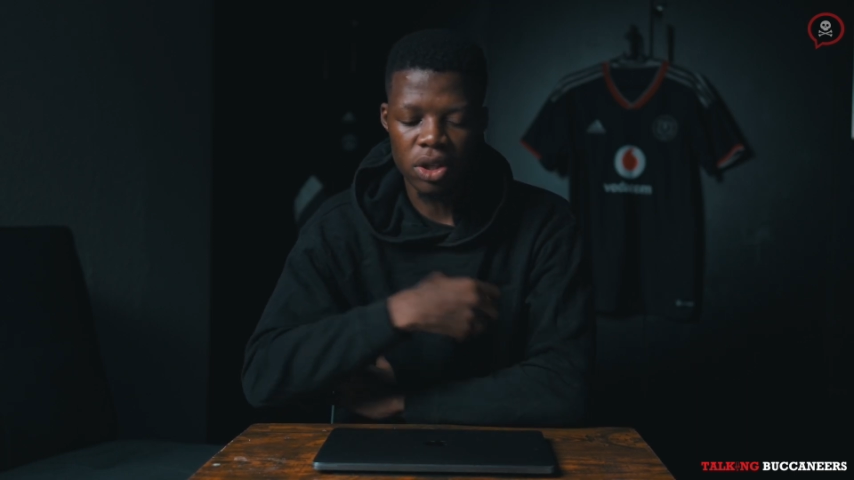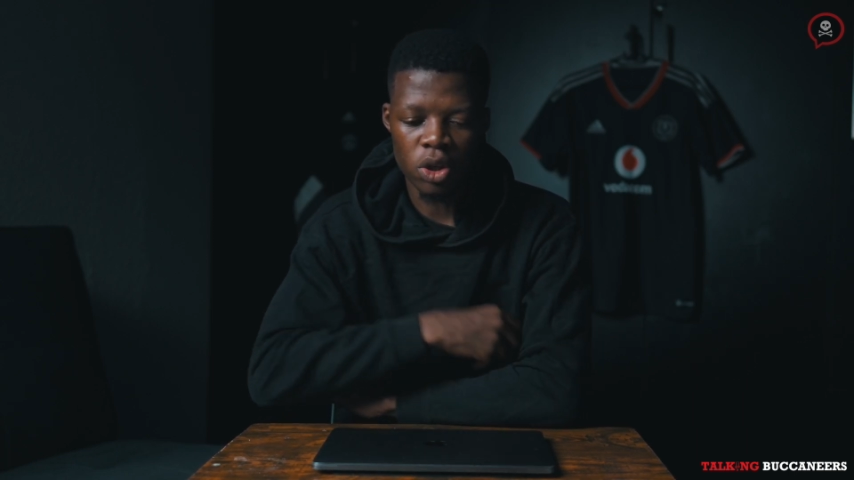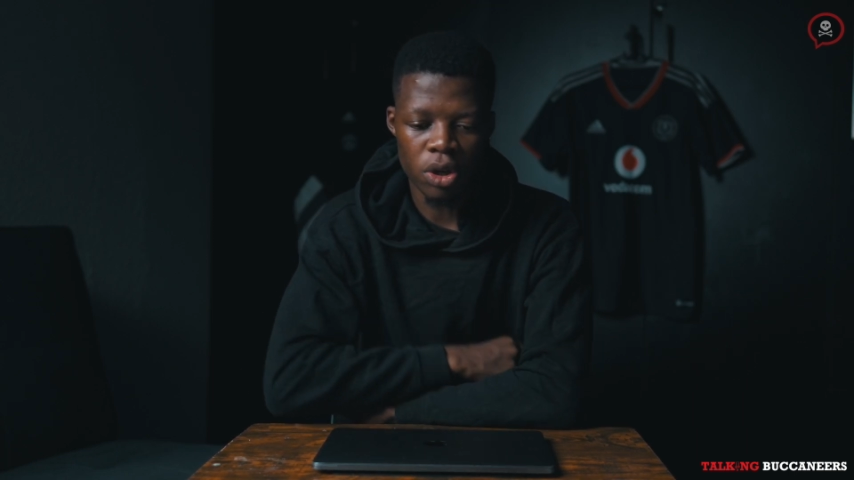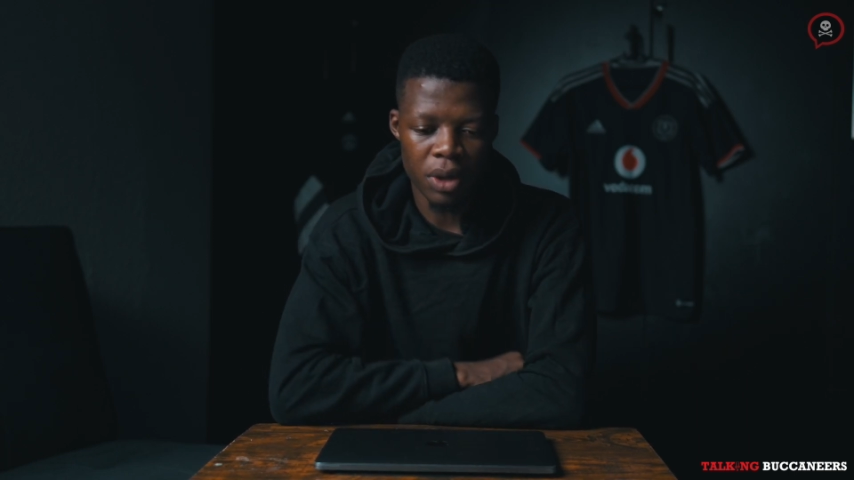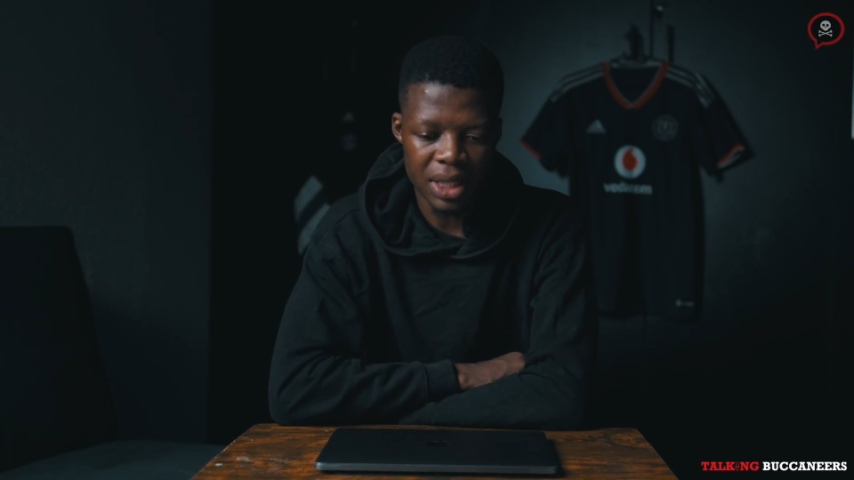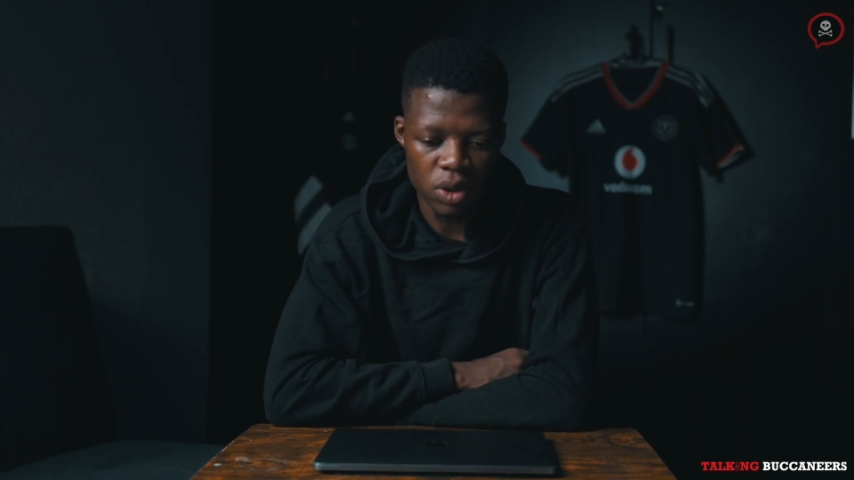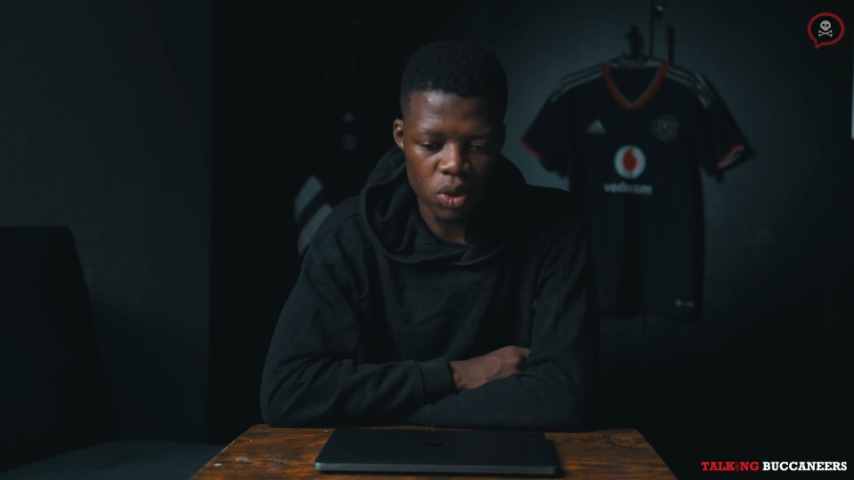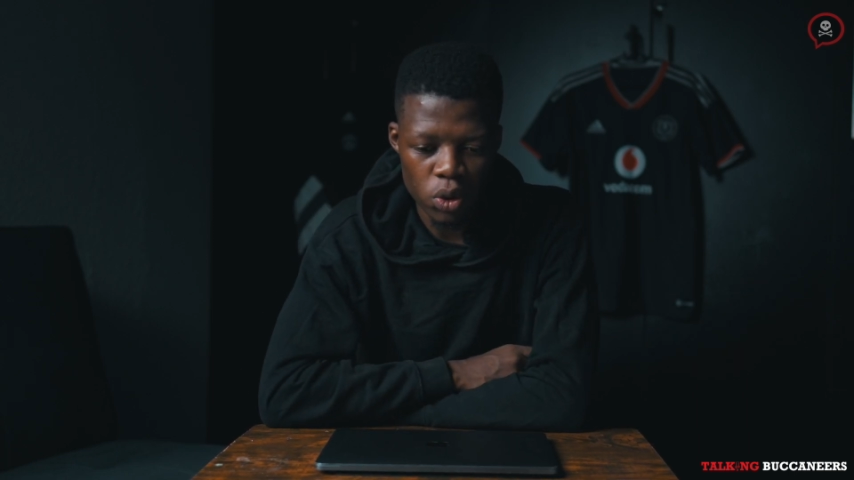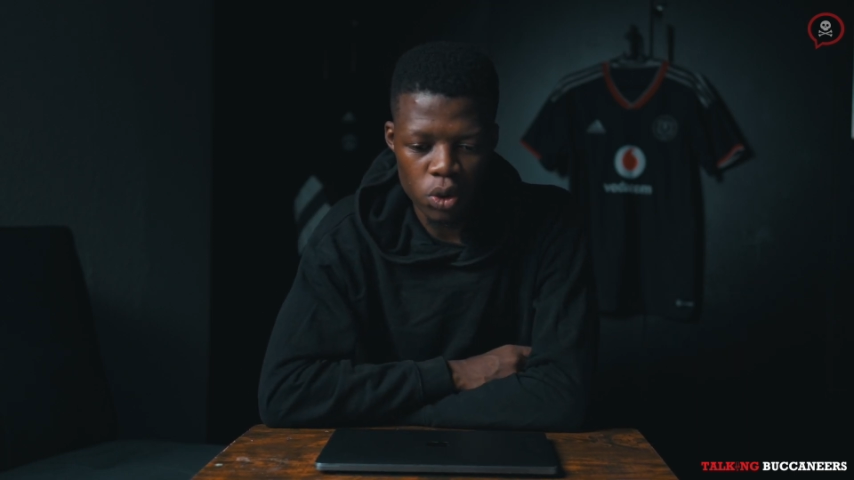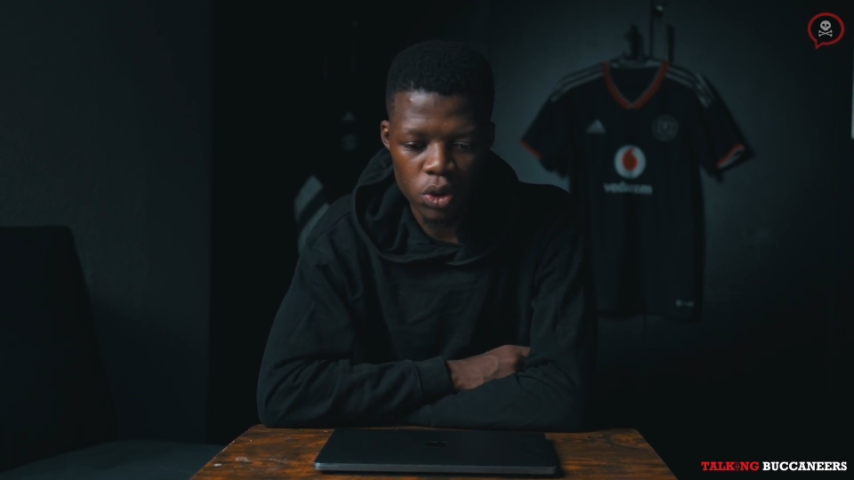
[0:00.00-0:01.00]
you know what,
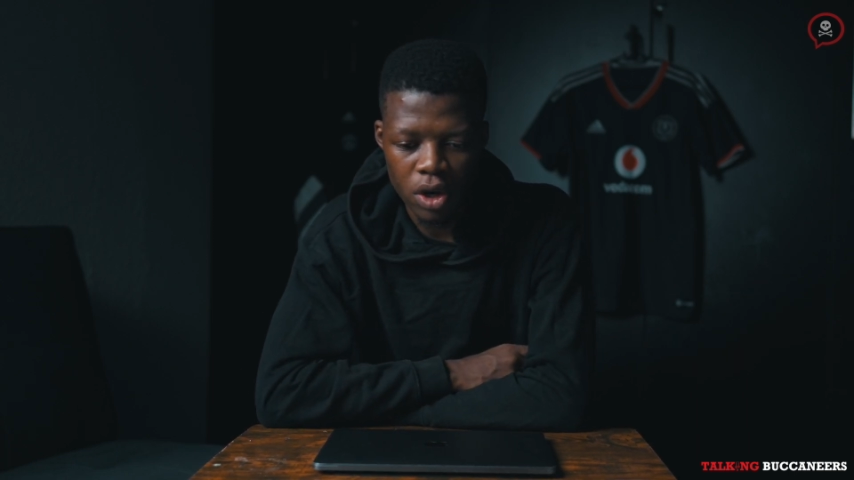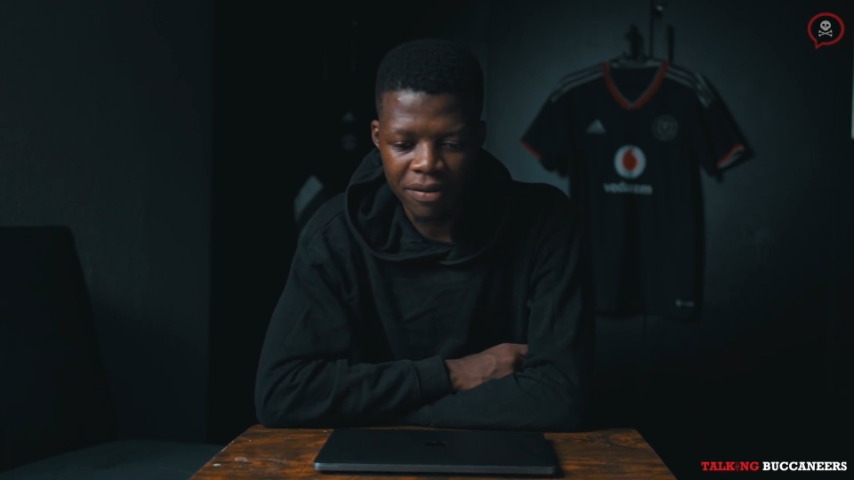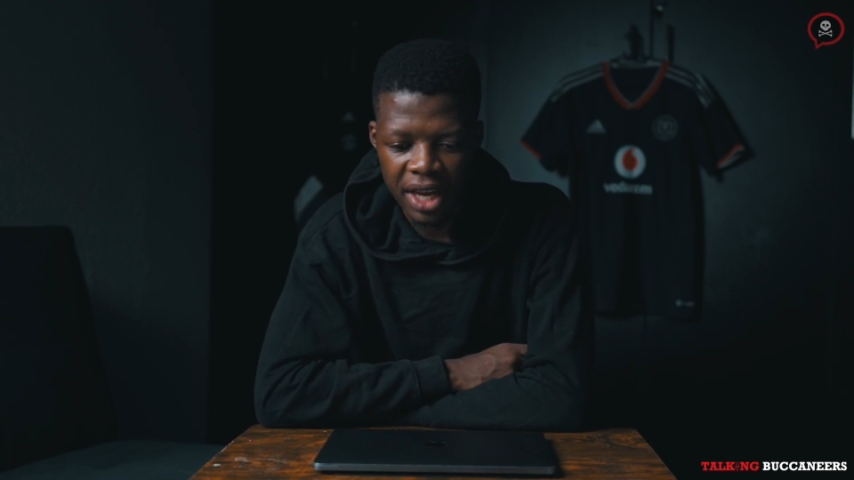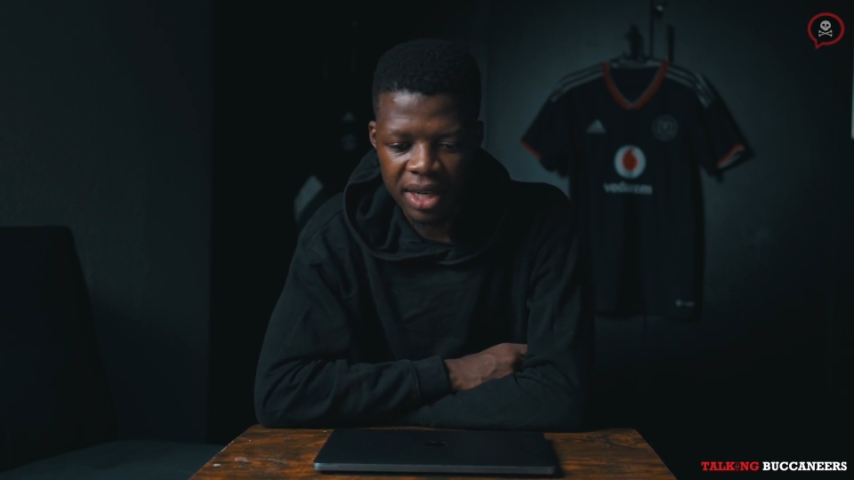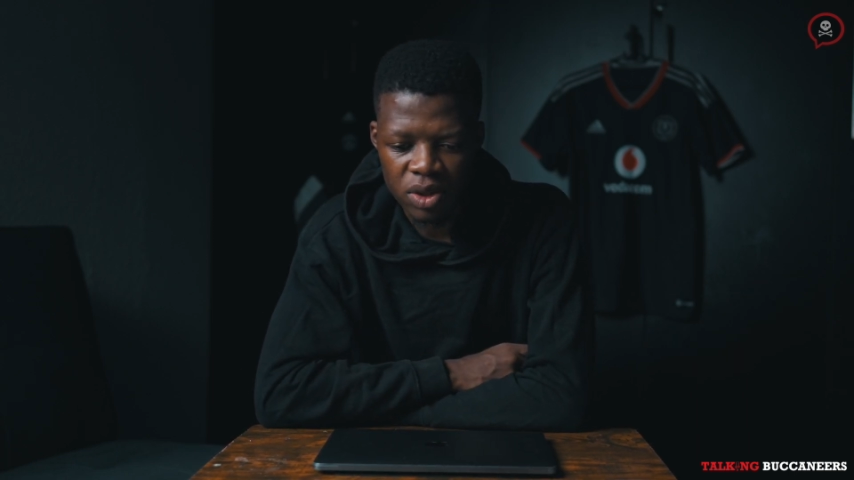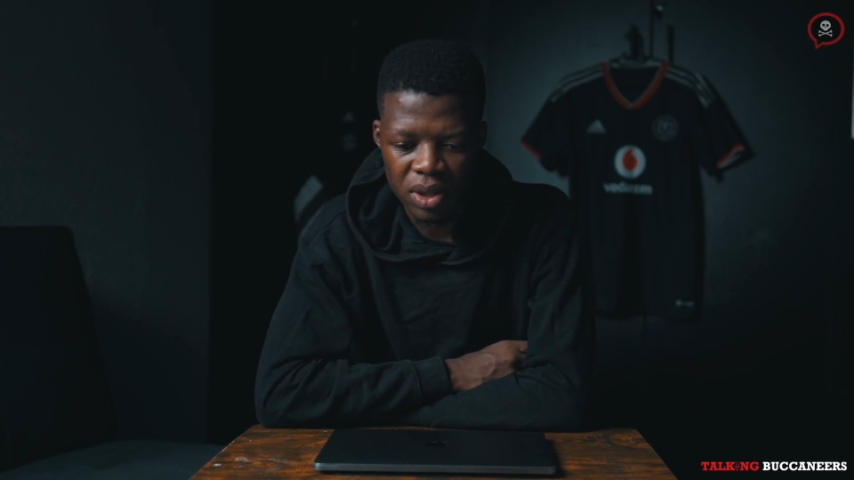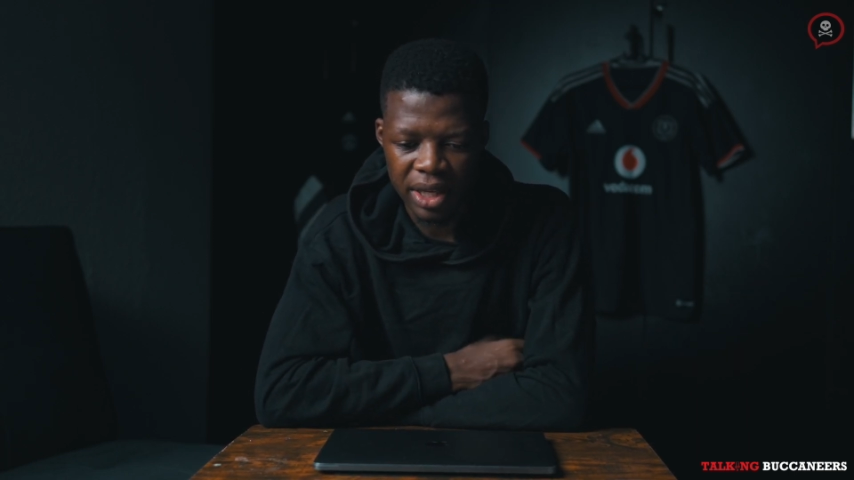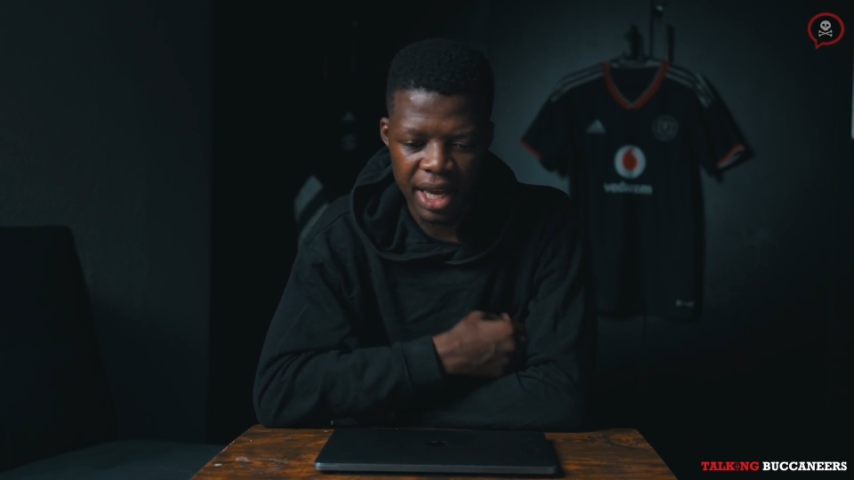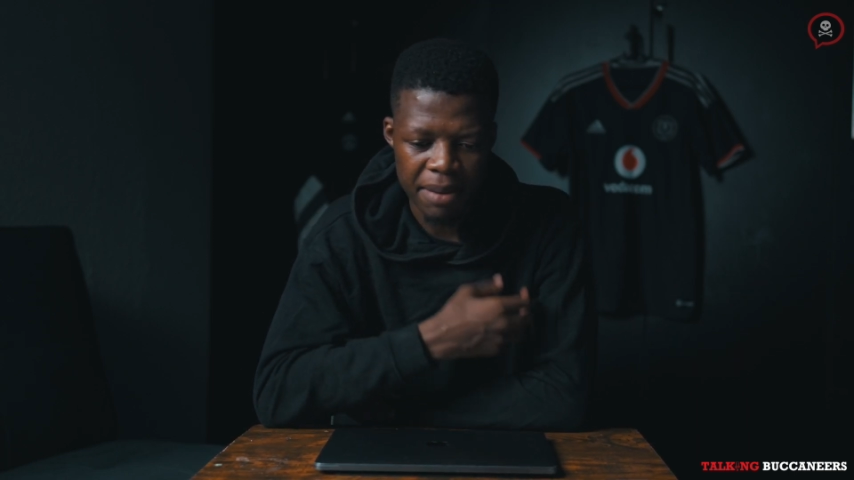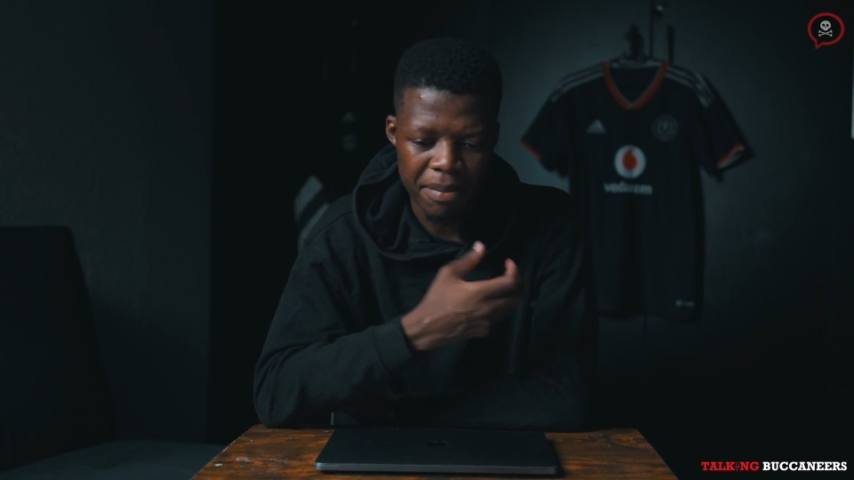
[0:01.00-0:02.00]
to sort of get into the
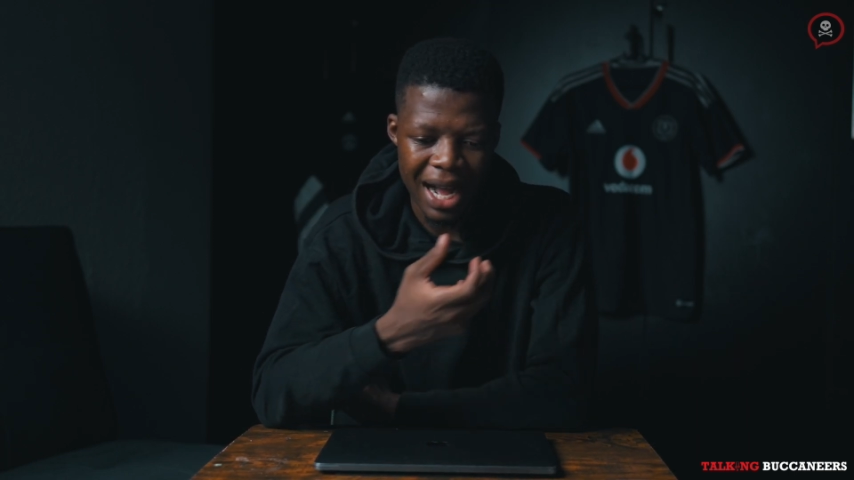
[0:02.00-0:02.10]
game,